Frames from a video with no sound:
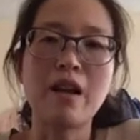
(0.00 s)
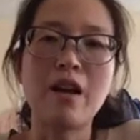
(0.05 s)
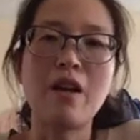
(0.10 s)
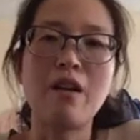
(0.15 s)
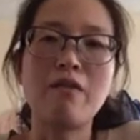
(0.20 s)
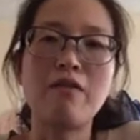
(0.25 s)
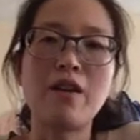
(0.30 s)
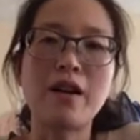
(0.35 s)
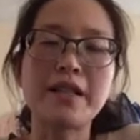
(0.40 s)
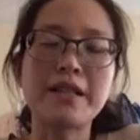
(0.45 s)

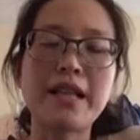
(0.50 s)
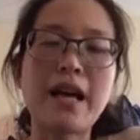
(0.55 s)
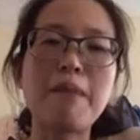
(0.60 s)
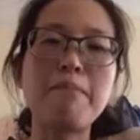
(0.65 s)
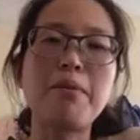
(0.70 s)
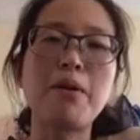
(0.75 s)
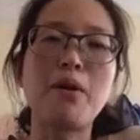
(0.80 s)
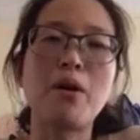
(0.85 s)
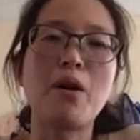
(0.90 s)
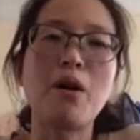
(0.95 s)
For
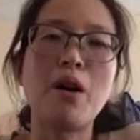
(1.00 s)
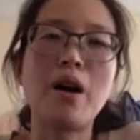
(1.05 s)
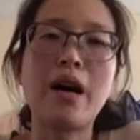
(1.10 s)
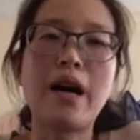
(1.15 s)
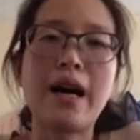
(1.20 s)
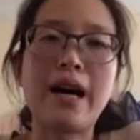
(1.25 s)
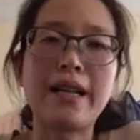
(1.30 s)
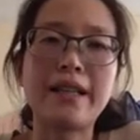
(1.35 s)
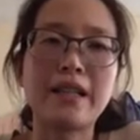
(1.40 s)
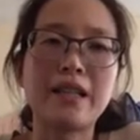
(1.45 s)
example,
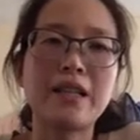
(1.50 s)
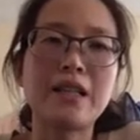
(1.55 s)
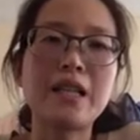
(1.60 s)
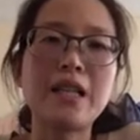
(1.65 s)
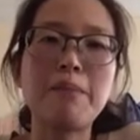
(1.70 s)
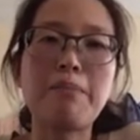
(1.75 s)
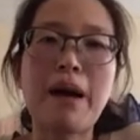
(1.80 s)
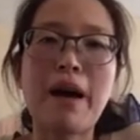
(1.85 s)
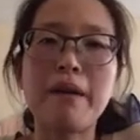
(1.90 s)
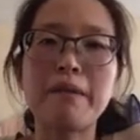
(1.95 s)
in the D
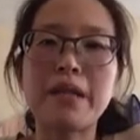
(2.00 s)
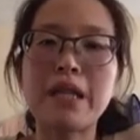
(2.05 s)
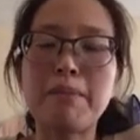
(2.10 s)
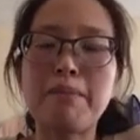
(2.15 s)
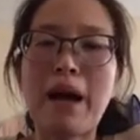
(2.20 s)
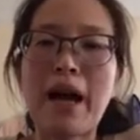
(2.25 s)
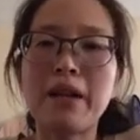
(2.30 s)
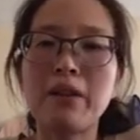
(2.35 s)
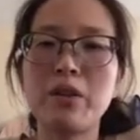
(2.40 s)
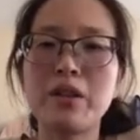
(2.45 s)

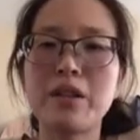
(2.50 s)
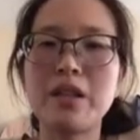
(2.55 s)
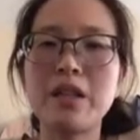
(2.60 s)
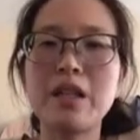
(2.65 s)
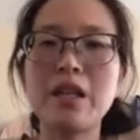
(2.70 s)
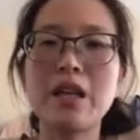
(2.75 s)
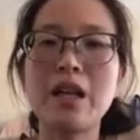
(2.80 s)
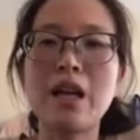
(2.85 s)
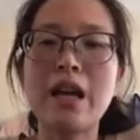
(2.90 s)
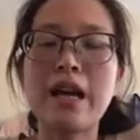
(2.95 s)
panel D,